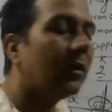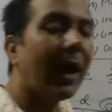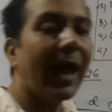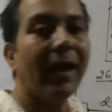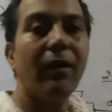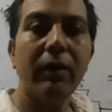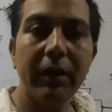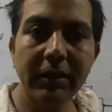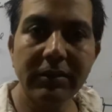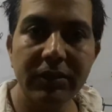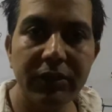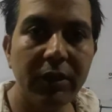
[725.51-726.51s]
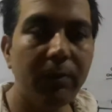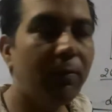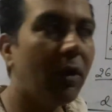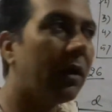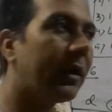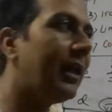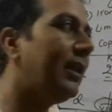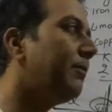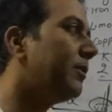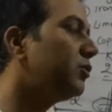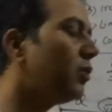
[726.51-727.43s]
Iron is D block element.